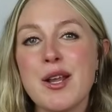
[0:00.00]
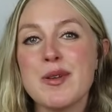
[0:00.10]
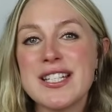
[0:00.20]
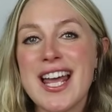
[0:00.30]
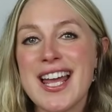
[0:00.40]

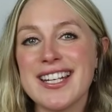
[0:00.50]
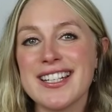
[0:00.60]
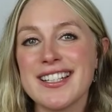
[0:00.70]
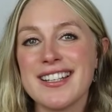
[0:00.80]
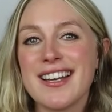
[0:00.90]
Number
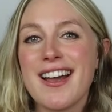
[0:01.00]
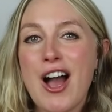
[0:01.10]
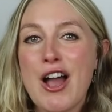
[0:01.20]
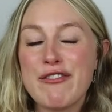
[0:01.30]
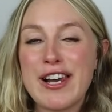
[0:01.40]
10,
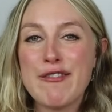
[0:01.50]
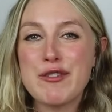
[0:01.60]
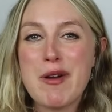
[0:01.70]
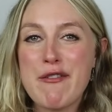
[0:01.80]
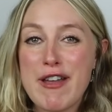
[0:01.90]
I've
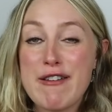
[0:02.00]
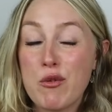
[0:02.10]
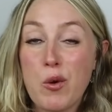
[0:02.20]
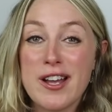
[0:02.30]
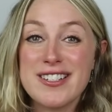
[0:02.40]
left my
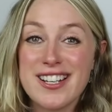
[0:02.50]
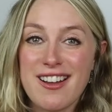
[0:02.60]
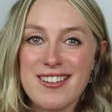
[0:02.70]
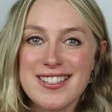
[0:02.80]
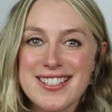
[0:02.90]
favourite word to
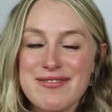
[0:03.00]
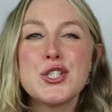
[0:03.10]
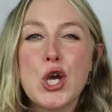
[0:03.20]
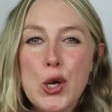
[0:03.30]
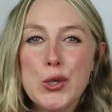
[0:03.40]
last.
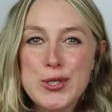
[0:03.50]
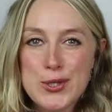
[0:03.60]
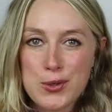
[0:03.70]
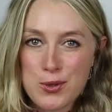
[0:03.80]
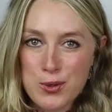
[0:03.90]

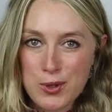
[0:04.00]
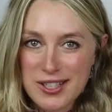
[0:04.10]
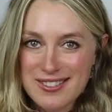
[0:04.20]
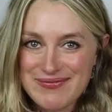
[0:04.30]
Toadstool.